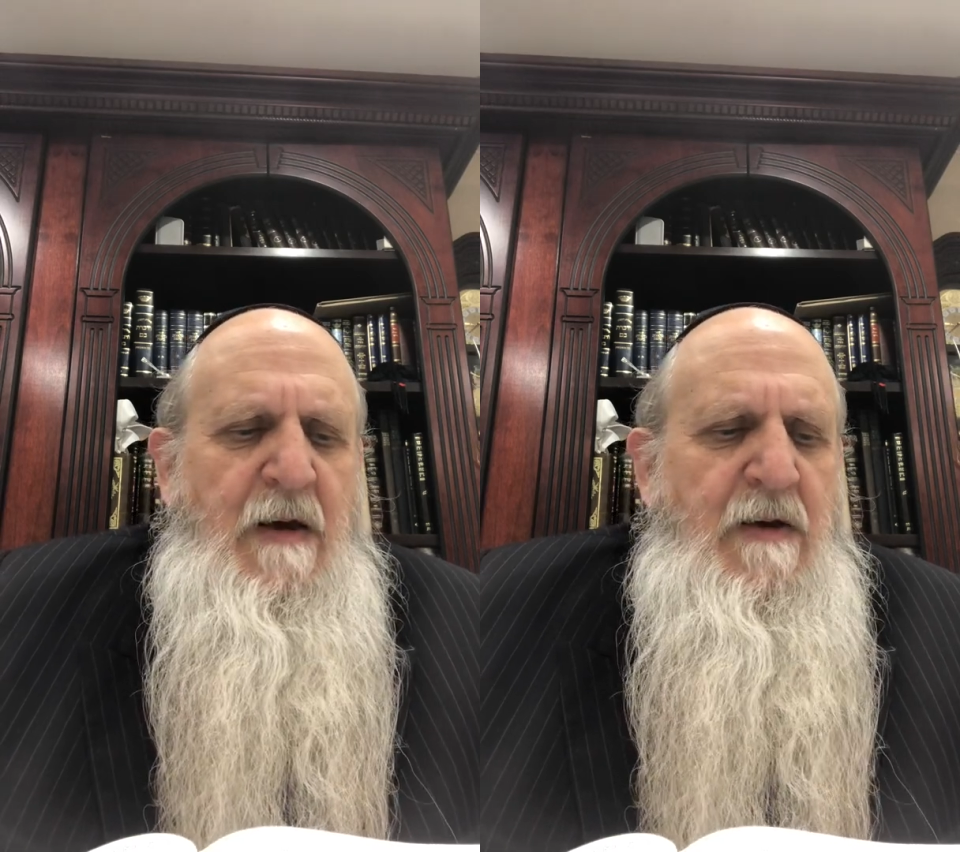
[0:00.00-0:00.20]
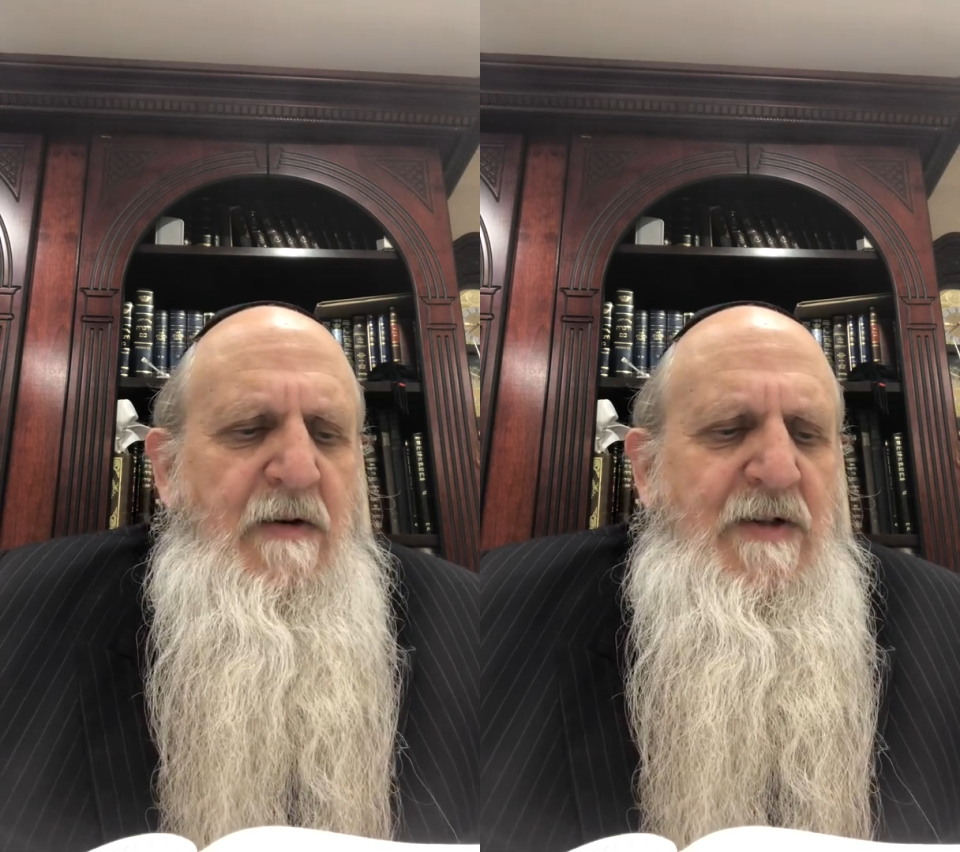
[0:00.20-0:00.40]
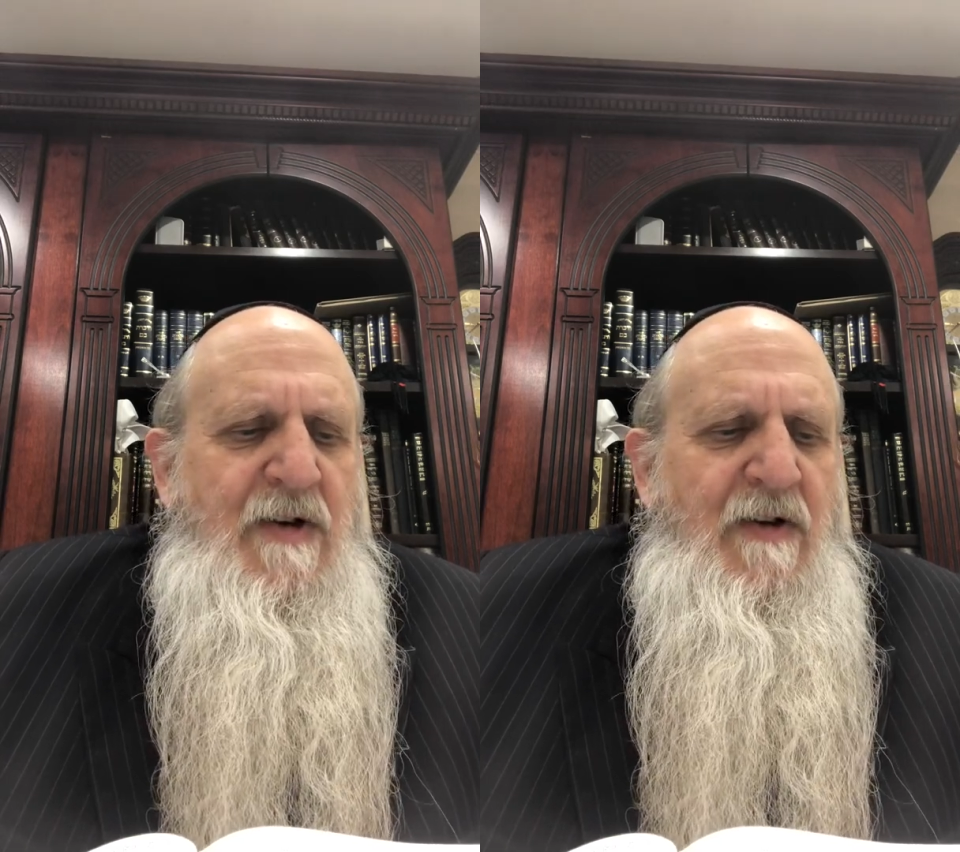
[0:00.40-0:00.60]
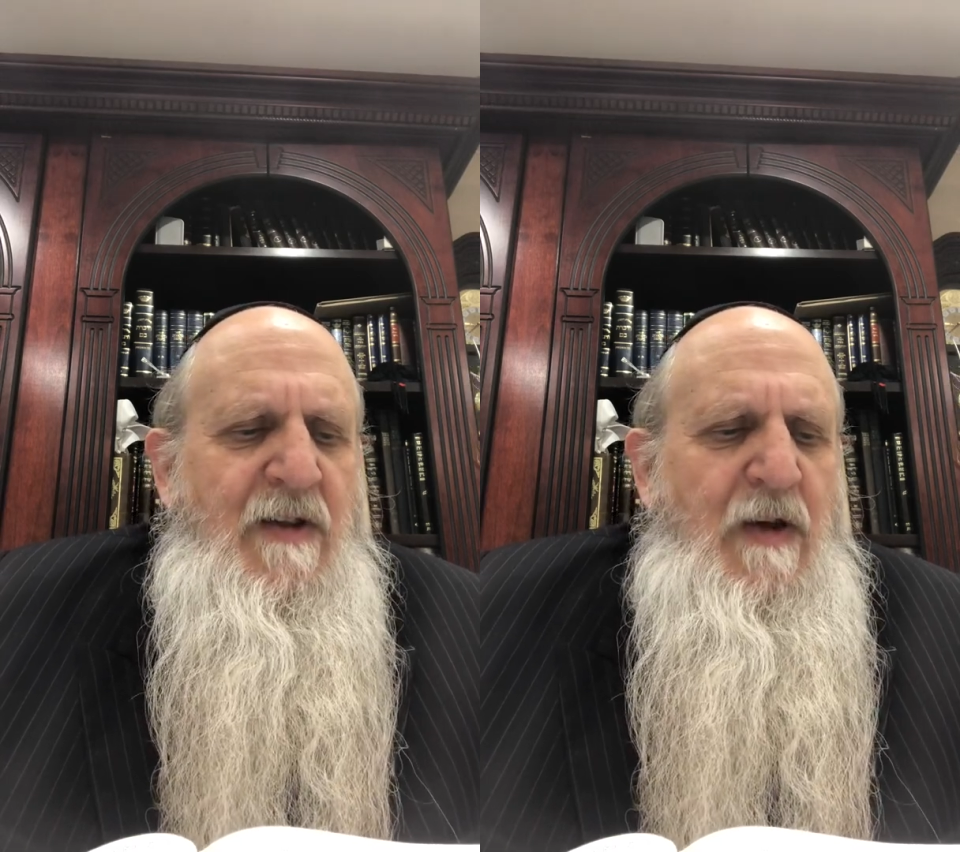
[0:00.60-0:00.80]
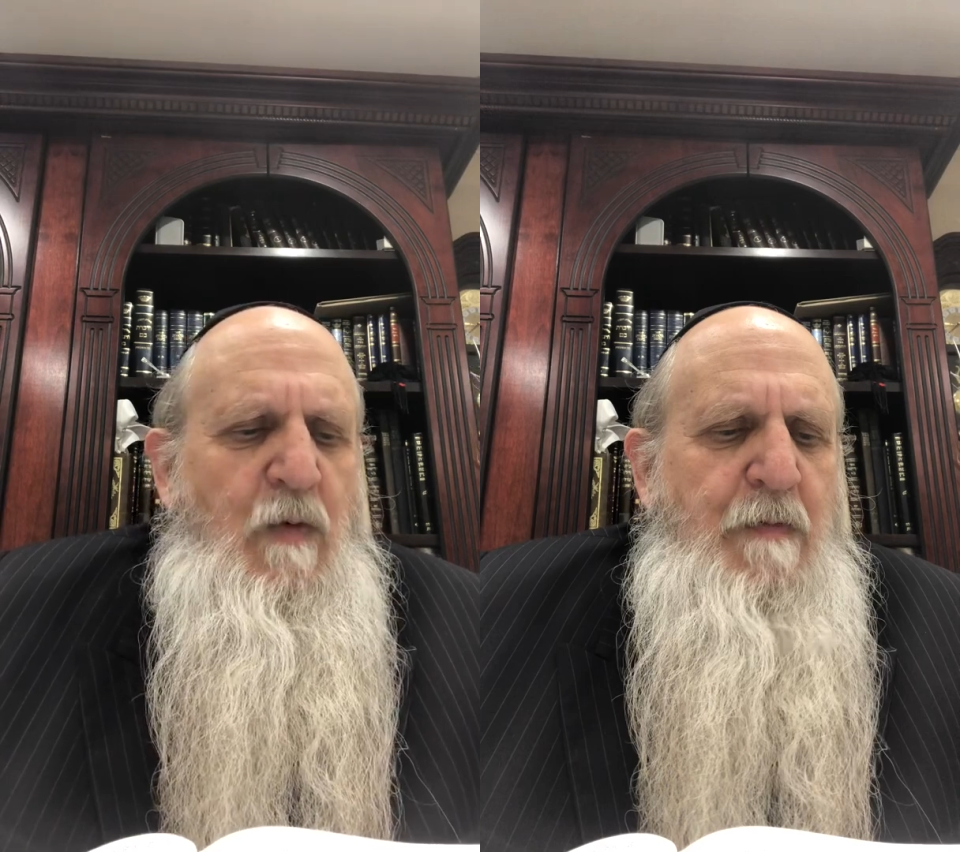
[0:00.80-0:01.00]
you
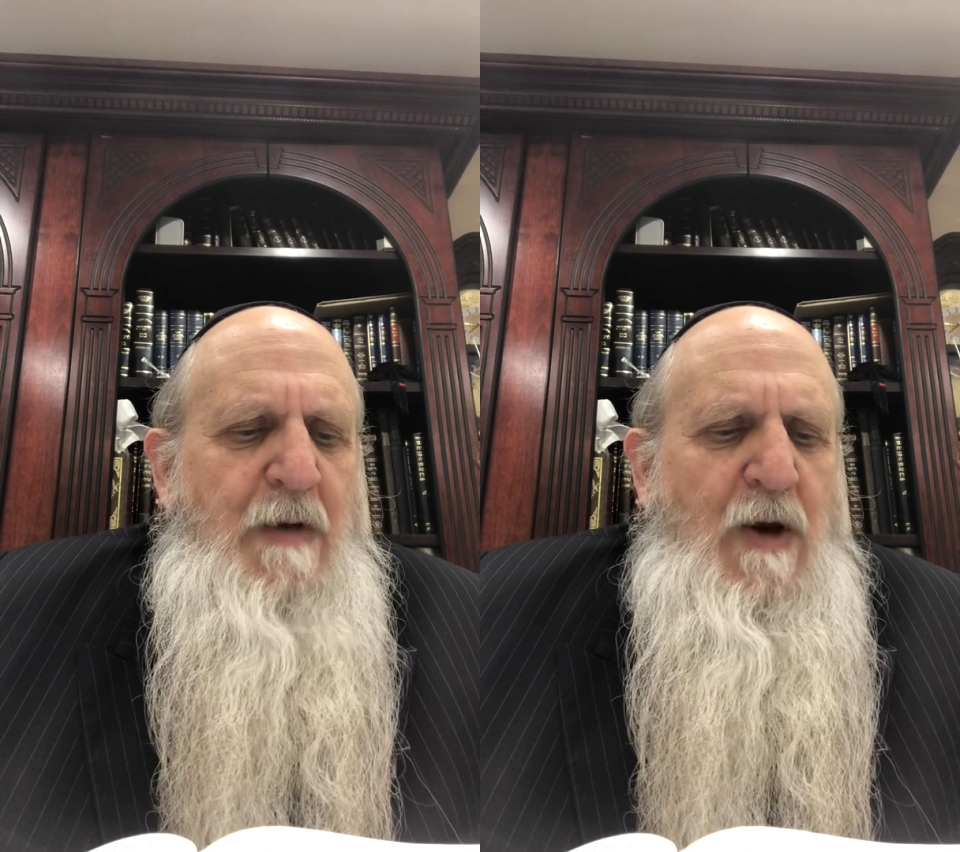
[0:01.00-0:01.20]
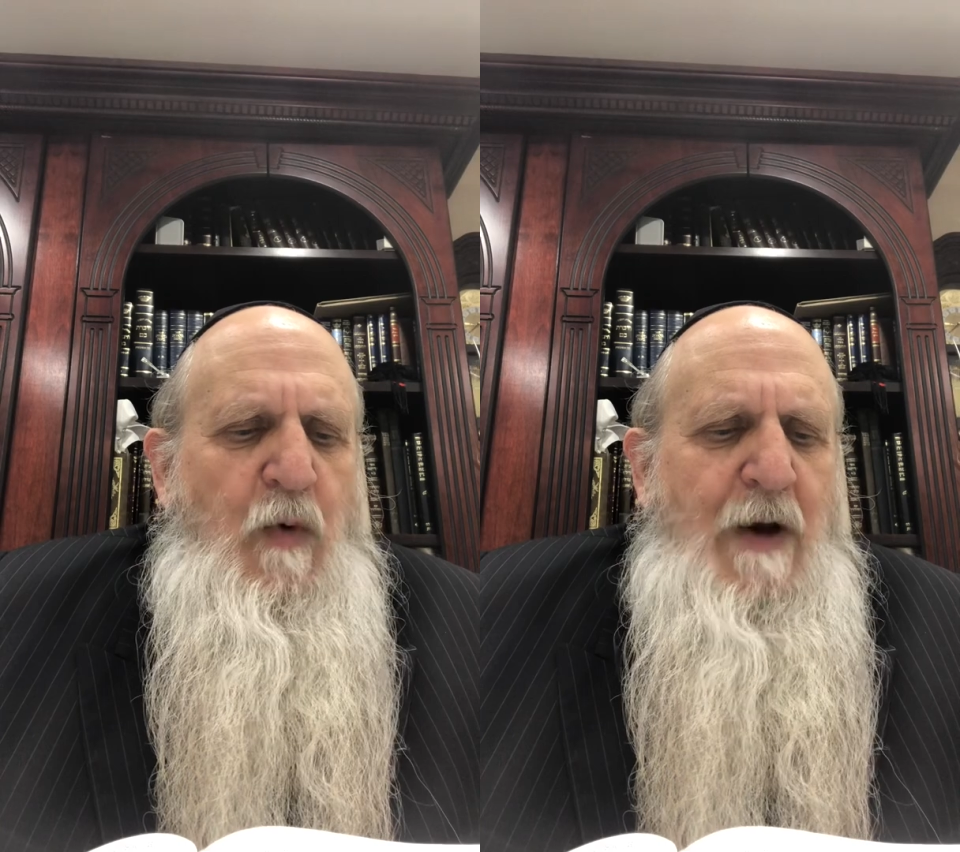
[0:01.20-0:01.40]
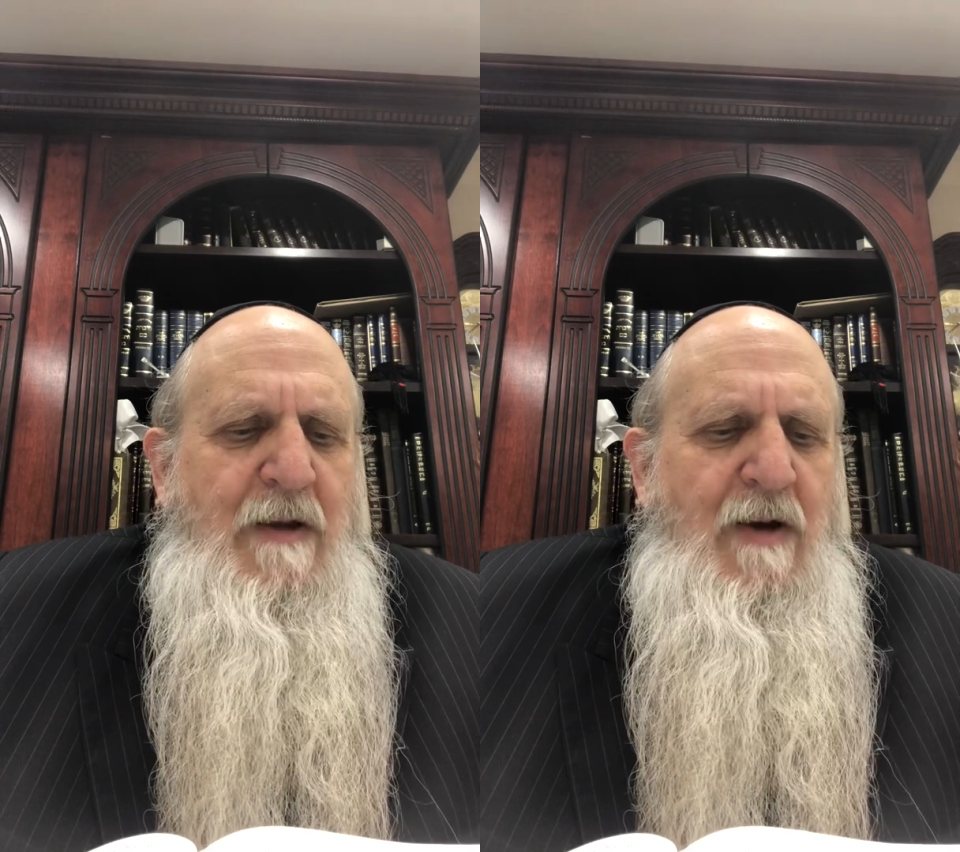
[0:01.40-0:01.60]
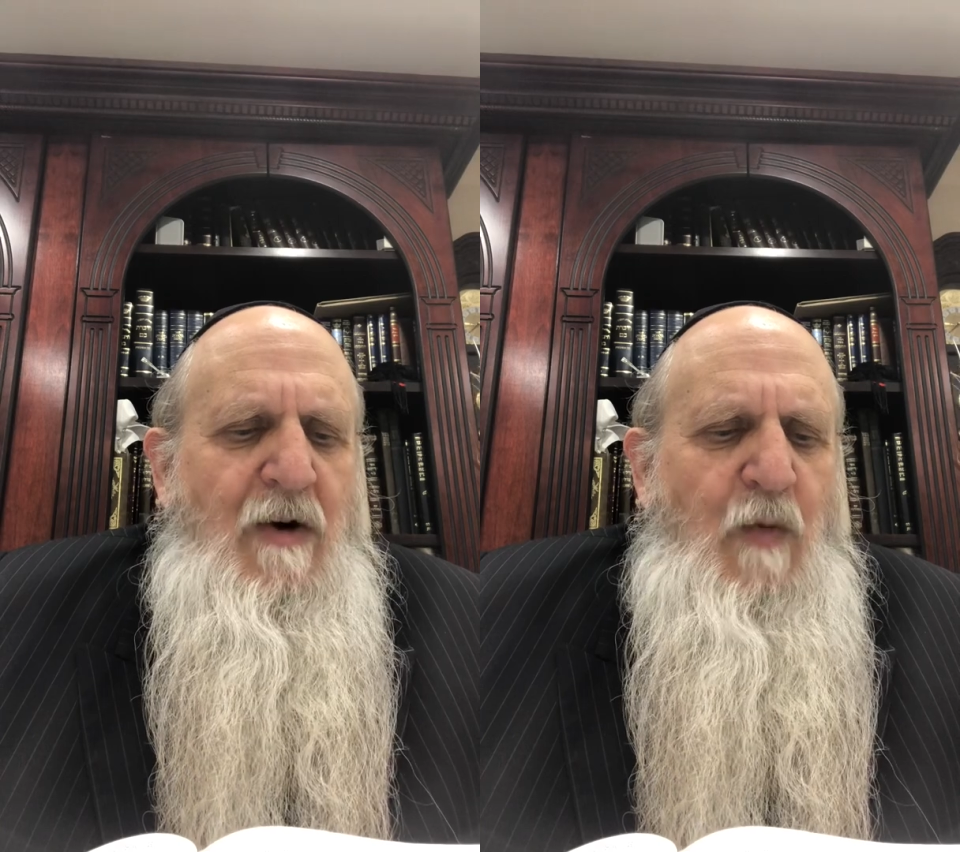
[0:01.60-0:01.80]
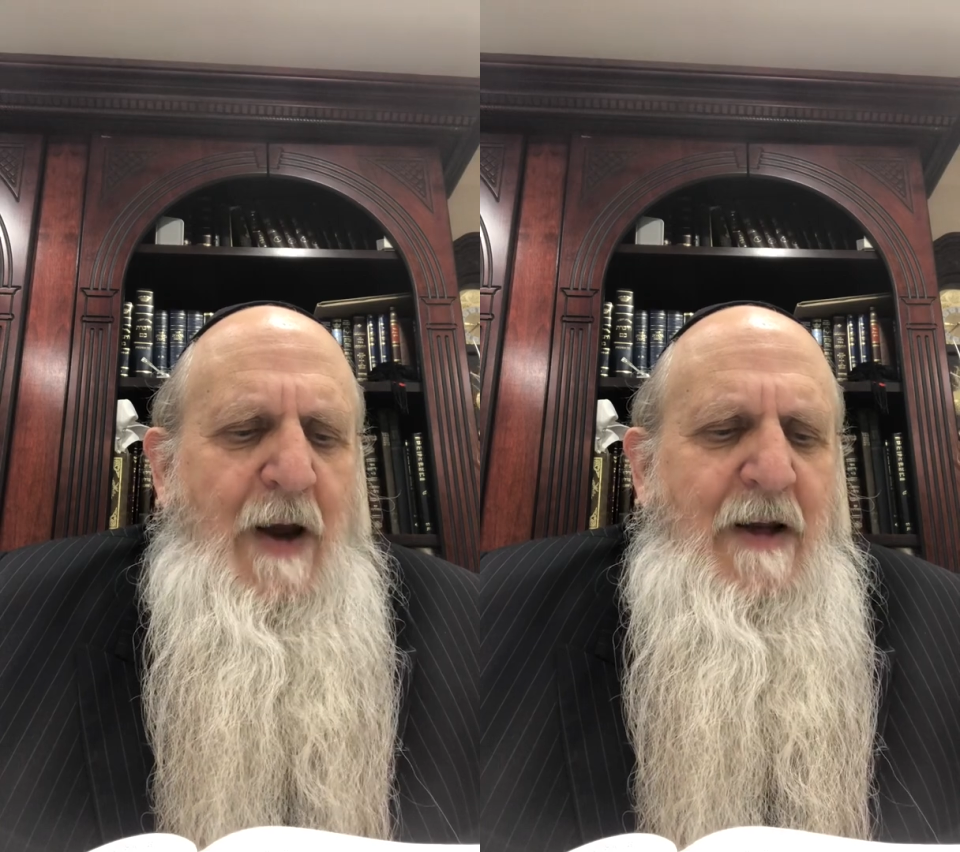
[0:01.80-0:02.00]
certainly would be quick to
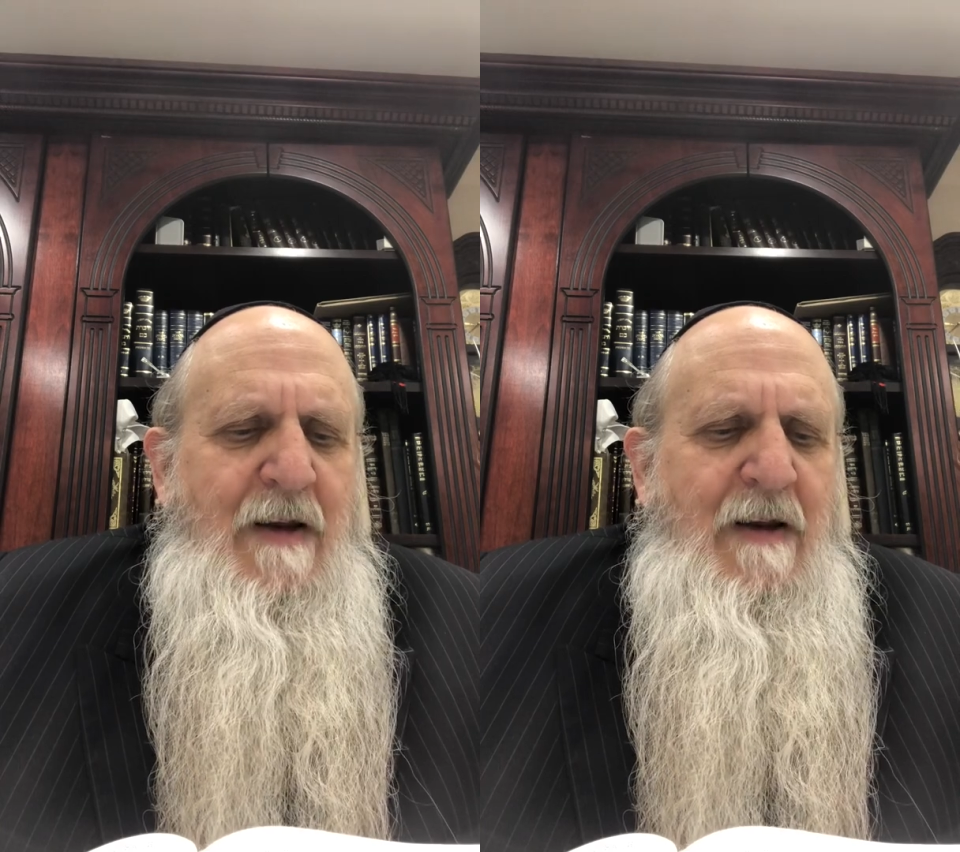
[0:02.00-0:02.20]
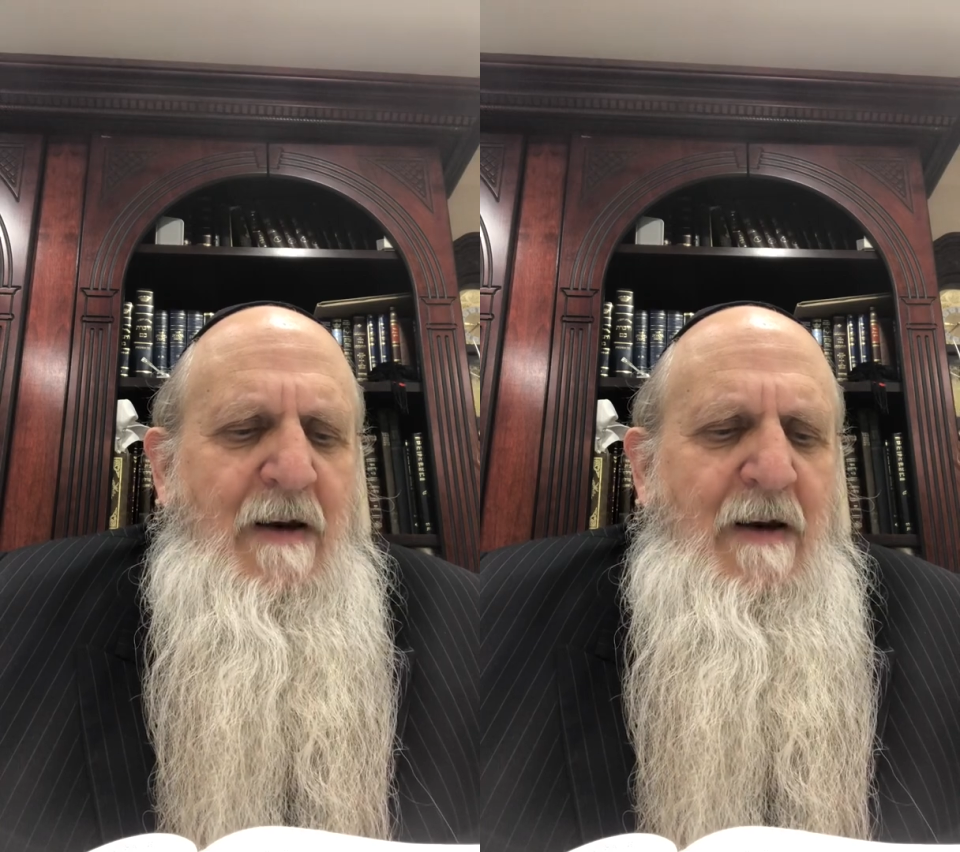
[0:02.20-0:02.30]
awaken